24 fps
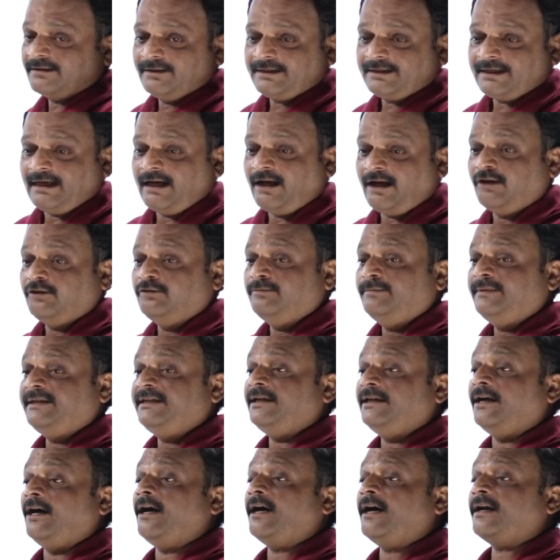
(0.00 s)
Okay, how
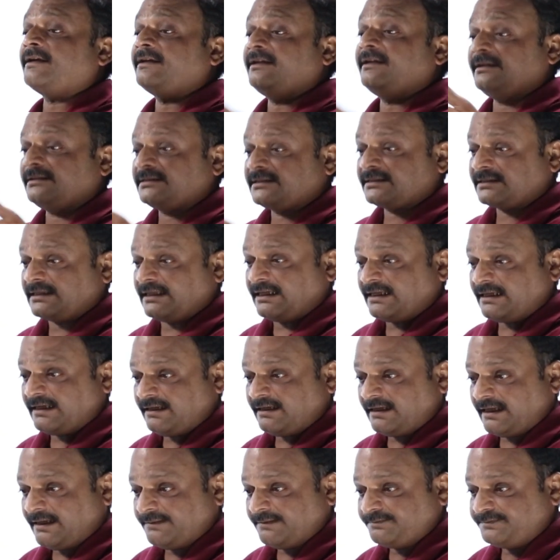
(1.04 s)
many orders are
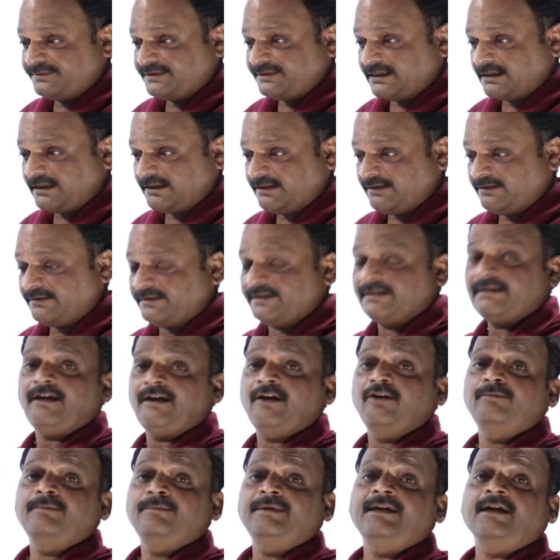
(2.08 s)
observed?
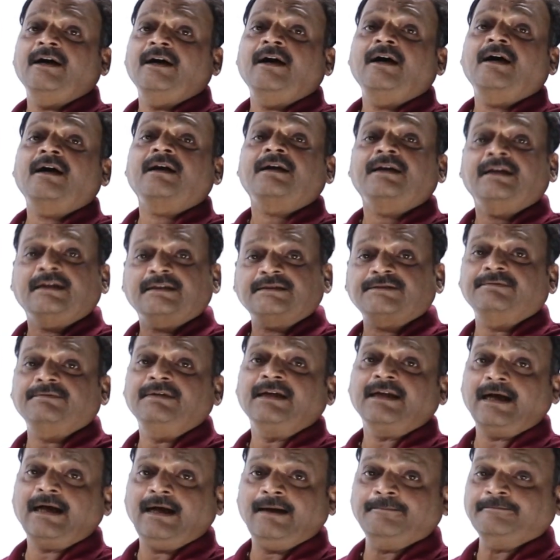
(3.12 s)
How many orders
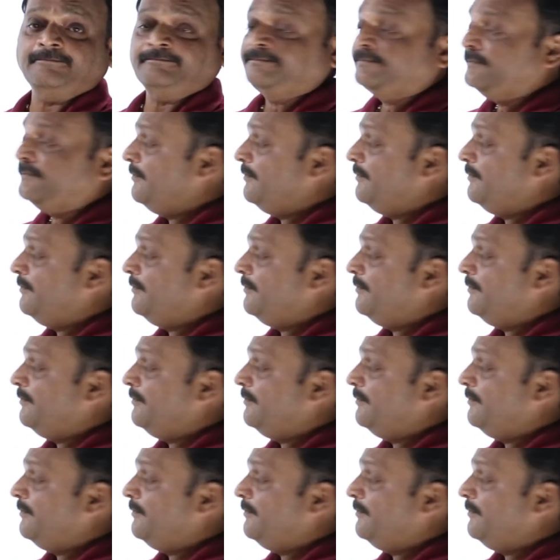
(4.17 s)
will come?